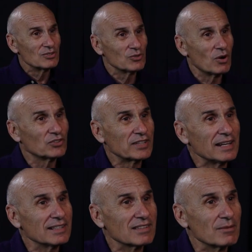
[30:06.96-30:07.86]
You are
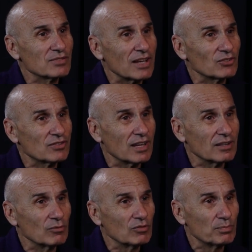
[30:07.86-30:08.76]
telling them that
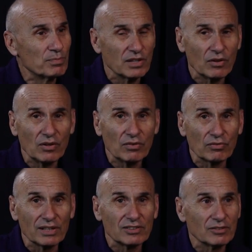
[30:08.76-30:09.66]
they will be
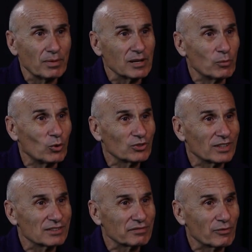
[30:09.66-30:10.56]
threatened by
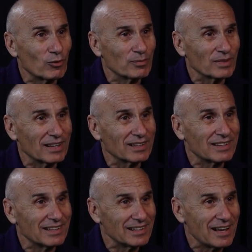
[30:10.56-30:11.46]
mortars from
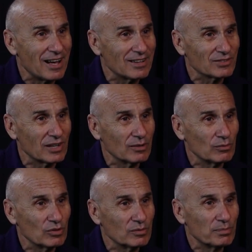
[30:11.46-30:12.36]
Kalkilia, they
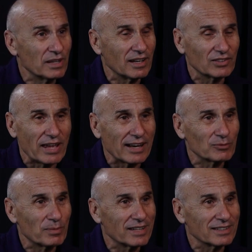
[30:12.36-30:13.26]
will be
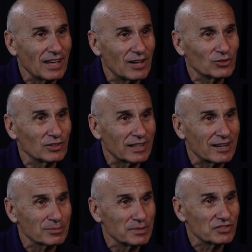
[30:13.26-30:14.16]
attacked by
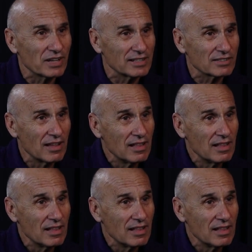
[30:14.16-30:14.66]
anti-tank missiles.